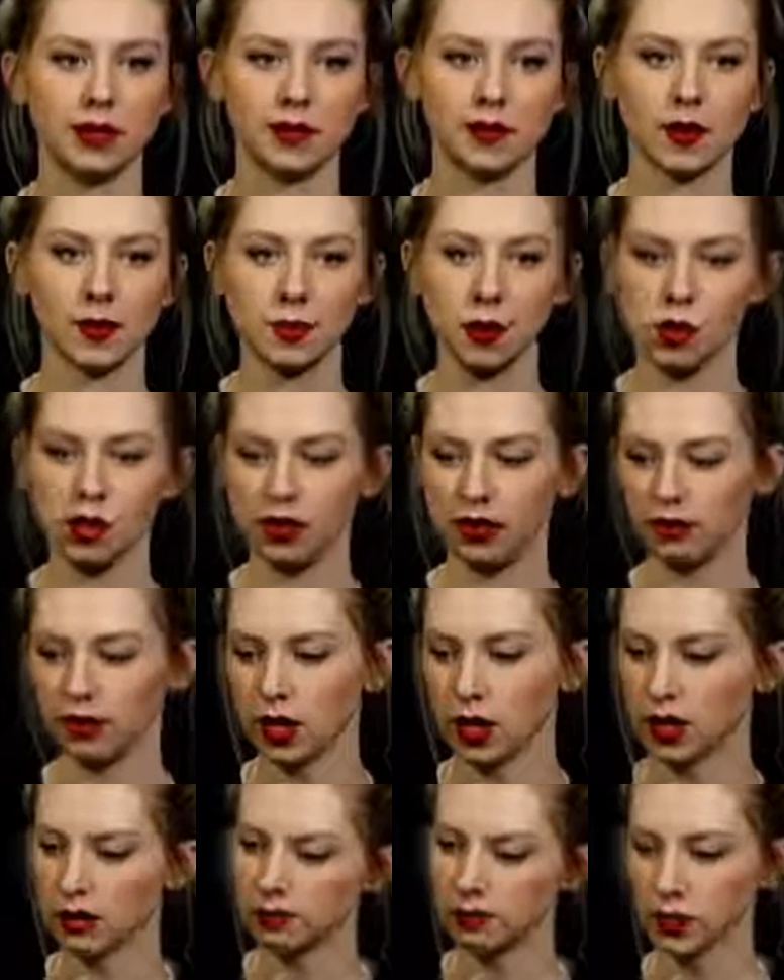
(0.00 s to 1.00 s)
The commutative
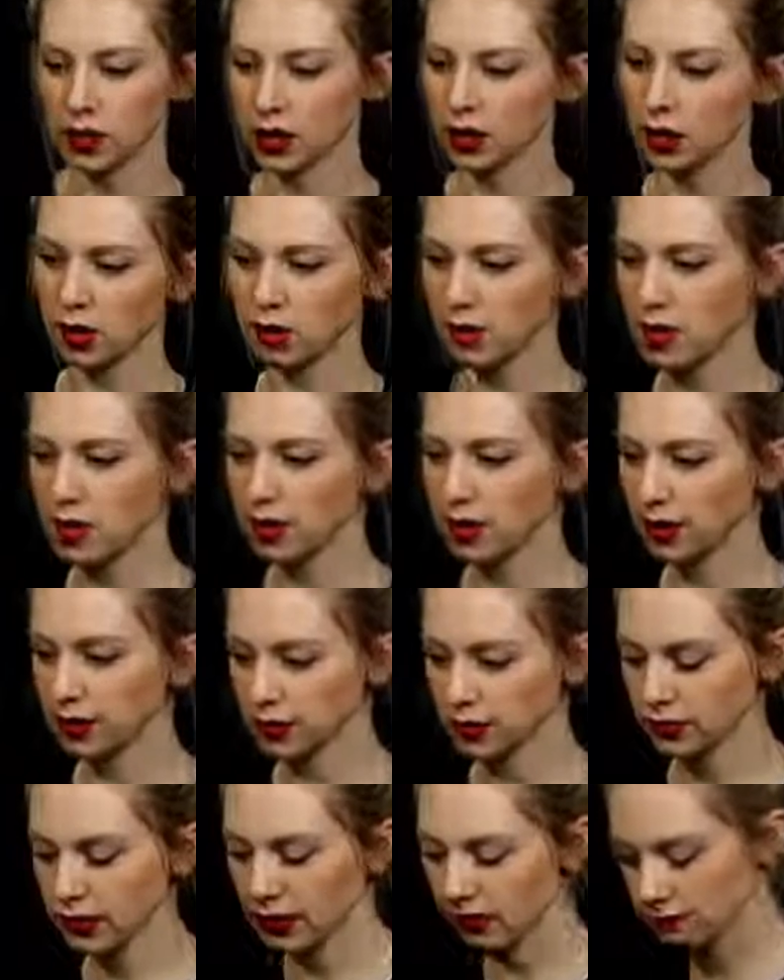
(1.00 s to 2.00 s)
law. We can commute things
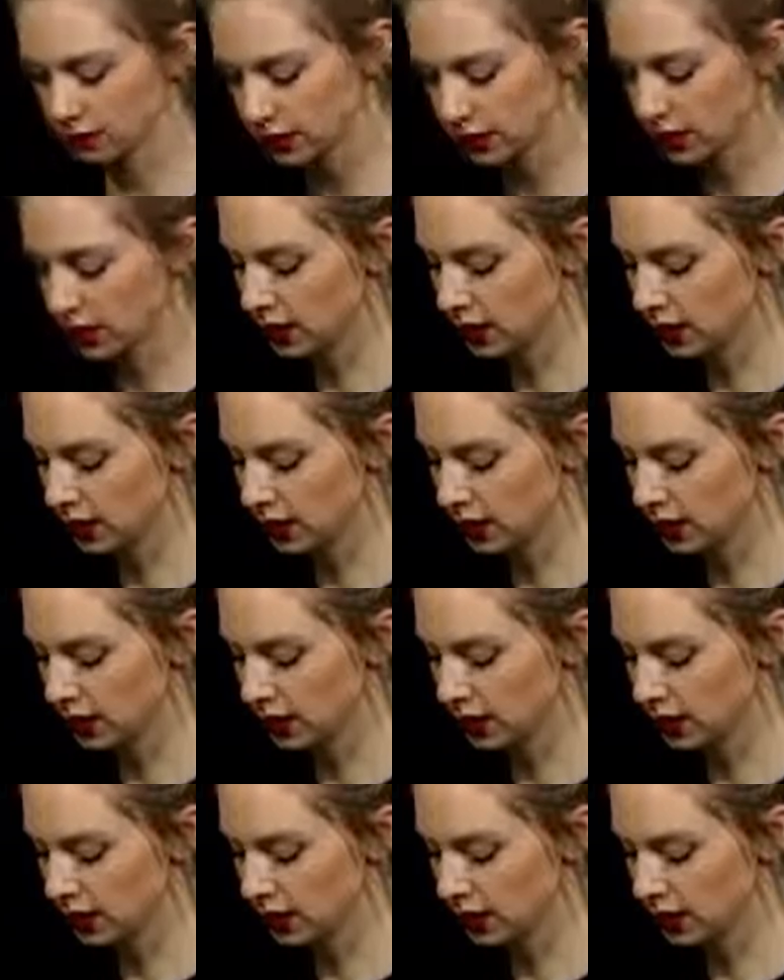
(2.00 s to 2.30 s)
around